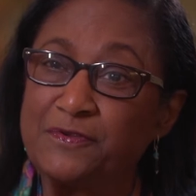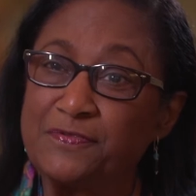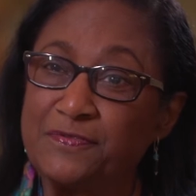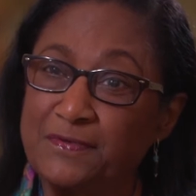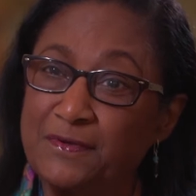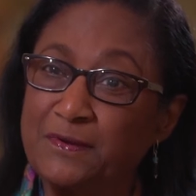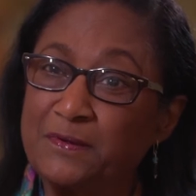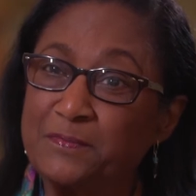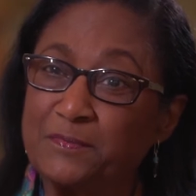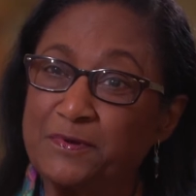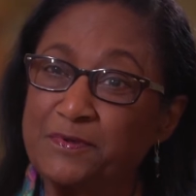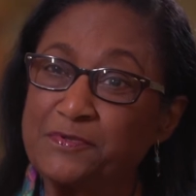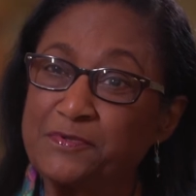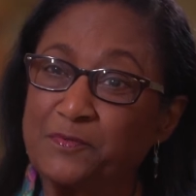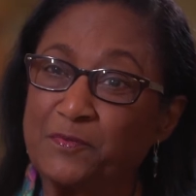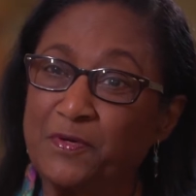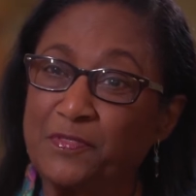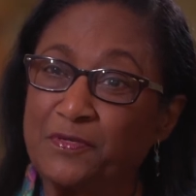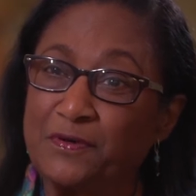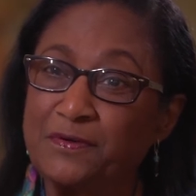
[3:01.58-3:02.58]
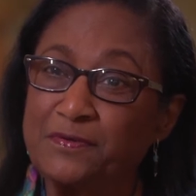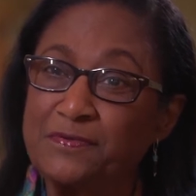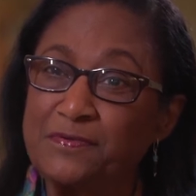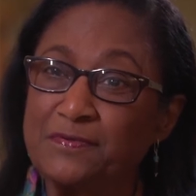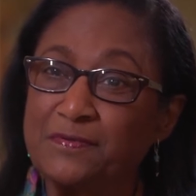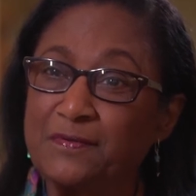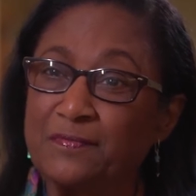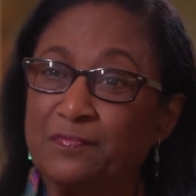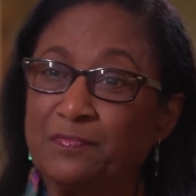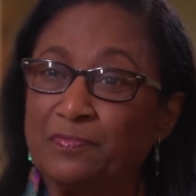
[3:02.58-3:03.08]
syllabus with us
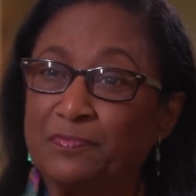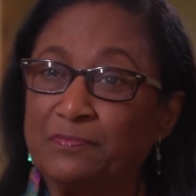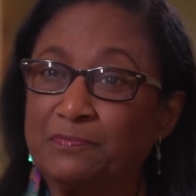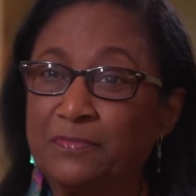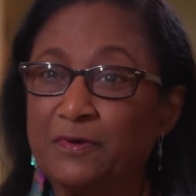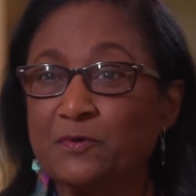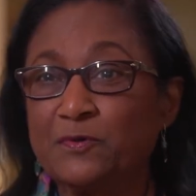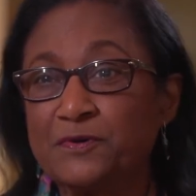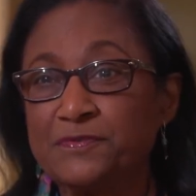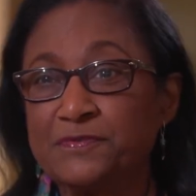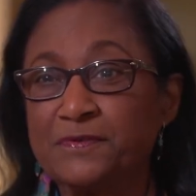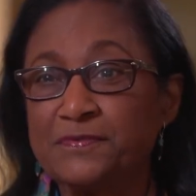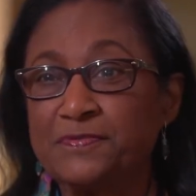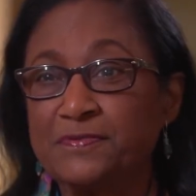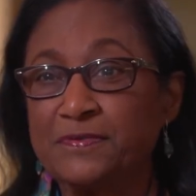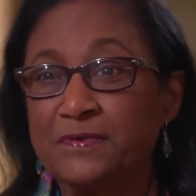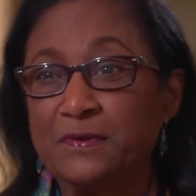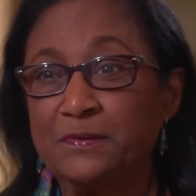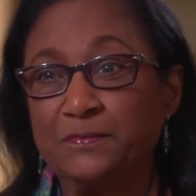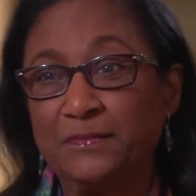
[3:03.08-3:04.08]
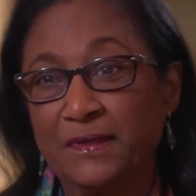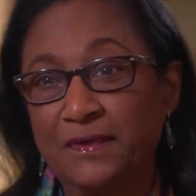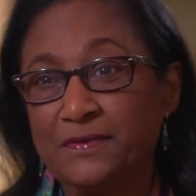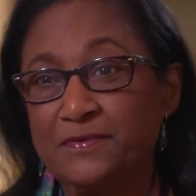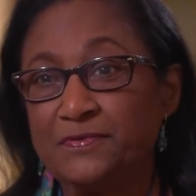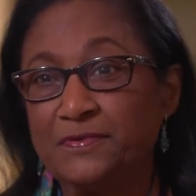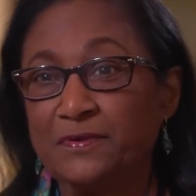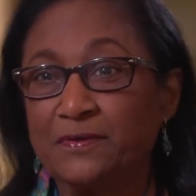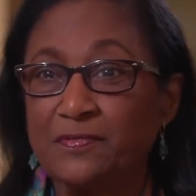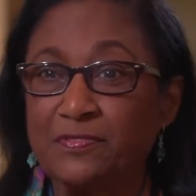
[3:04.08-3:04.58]
because it seemed
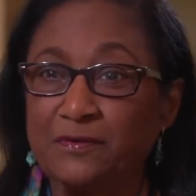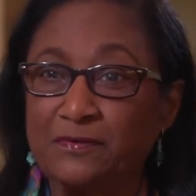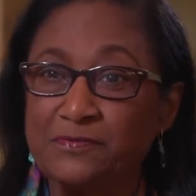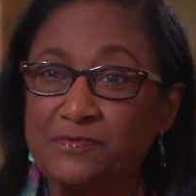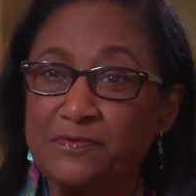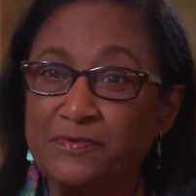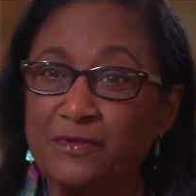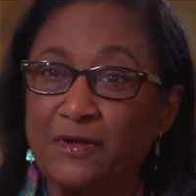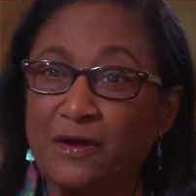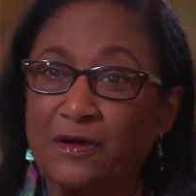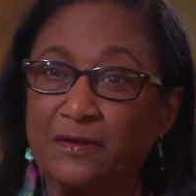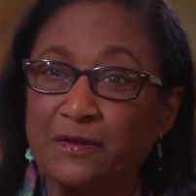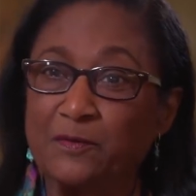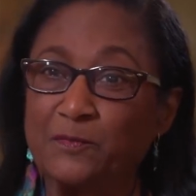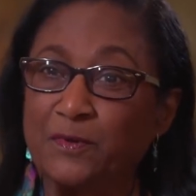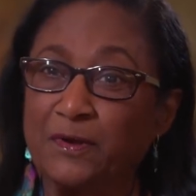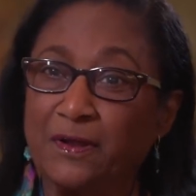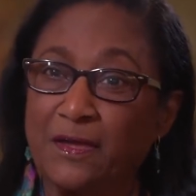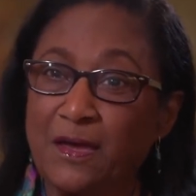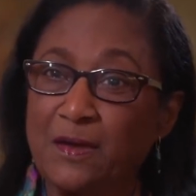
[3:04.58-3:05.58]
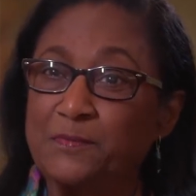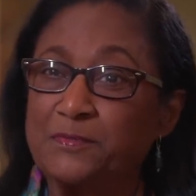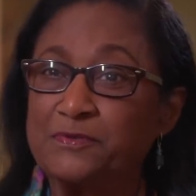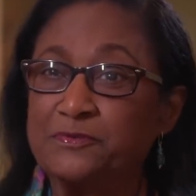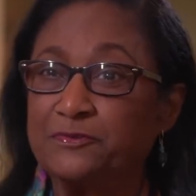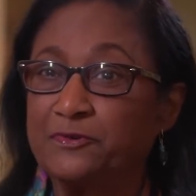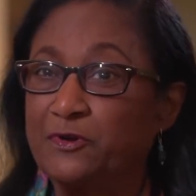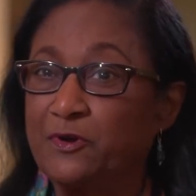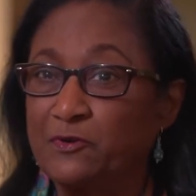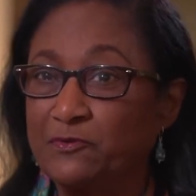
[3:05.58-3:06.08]
easier than starting with
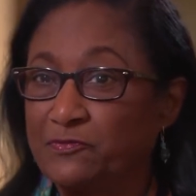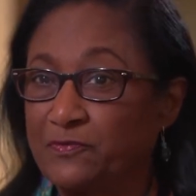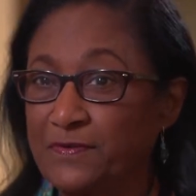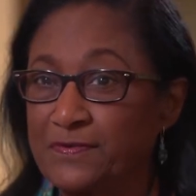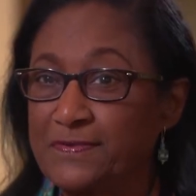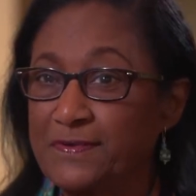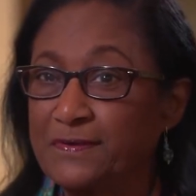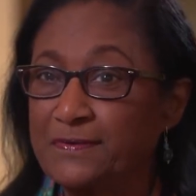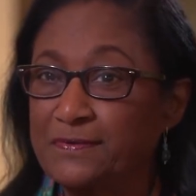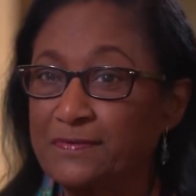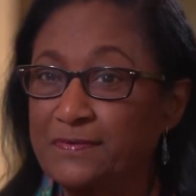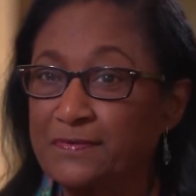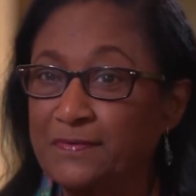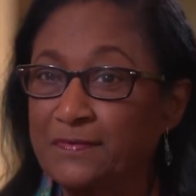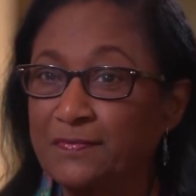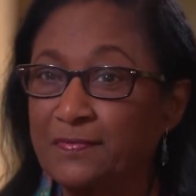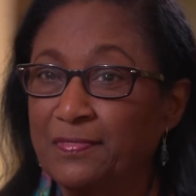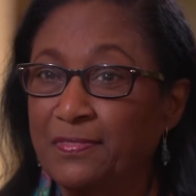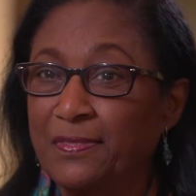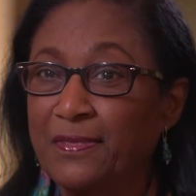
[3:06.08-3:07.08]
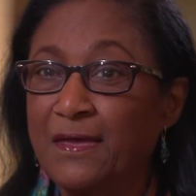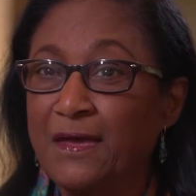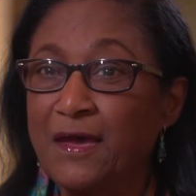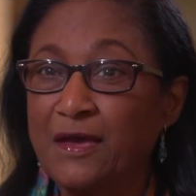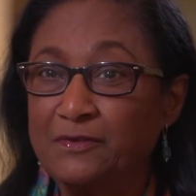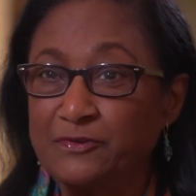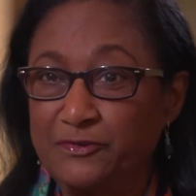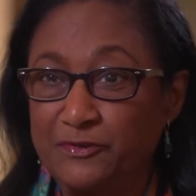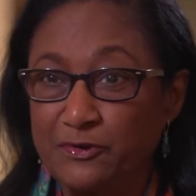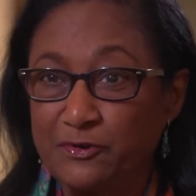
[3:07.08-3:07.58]
chemistry or physics.
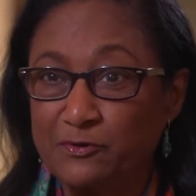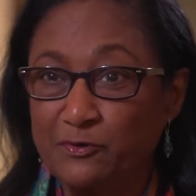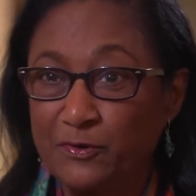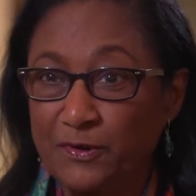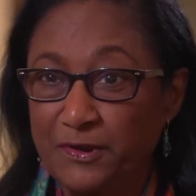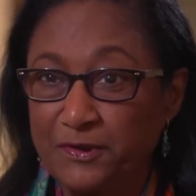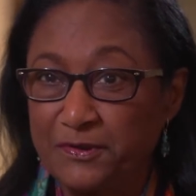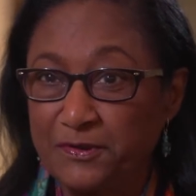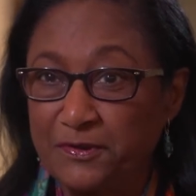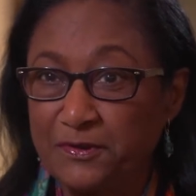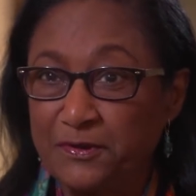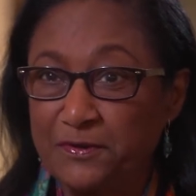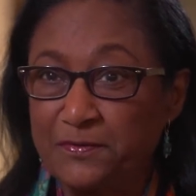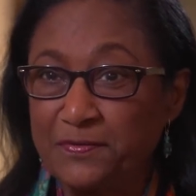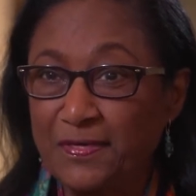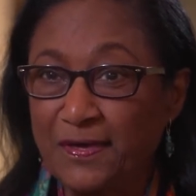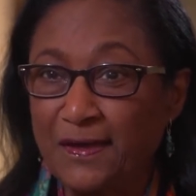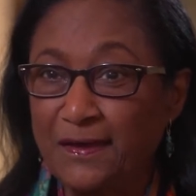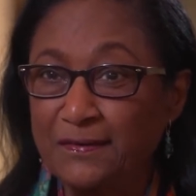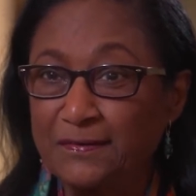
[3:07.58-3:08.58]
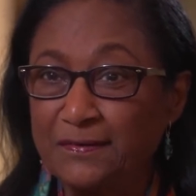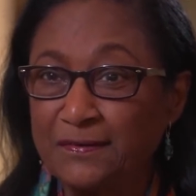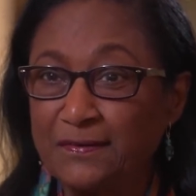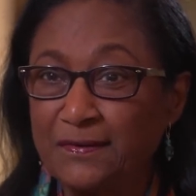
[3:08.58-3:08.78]
And she agreed to do that.